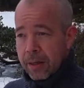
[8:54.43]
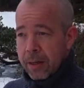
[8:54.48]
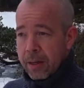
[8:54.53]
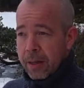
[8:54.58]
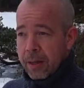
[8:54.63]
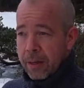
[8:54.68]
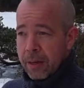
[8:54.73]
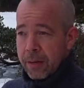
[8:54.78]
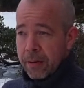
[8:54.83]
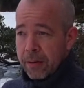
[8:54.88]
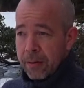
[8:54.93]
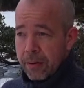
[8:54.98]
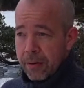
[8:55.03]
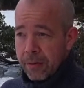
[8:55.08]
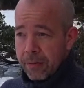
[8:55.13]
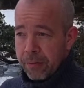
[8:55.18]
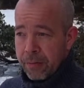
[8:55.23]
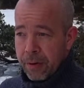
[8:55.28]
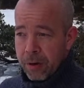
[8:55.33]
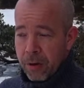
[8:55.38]

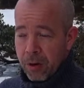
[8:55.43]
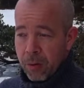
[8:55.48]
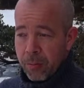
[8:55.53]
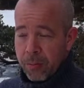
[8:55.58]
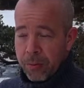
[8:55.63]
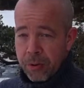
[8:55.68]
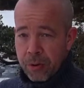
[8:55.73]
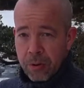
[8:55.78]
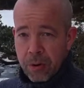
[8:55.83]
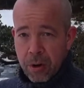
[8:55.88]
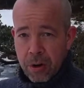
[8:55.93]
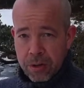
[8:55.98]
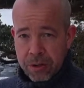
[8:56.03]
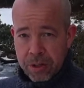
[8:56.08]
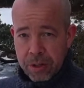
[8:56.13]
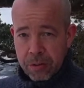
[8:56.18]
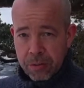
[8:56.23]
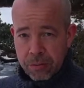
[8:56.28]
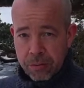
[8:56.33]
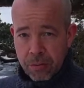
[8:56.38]
fire up your
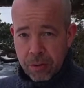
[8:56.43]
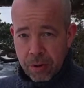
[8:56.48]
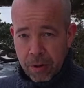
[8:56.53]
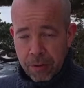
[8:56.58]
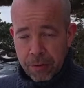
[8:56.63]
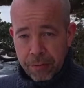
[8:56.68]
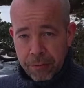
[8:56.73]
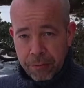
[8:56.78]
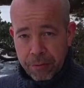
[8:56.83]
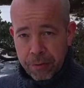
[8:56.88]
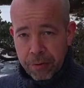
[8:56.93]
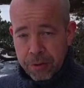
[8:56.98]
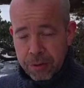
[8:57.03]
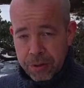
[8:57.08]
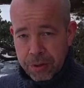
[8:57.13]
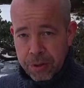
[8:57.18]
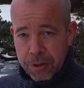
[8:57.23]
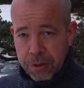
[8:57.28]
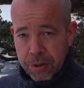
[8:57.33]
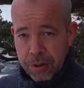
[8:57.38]
RC controller
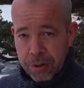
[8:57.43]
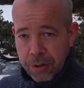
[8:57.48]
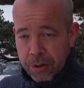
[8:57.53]
first,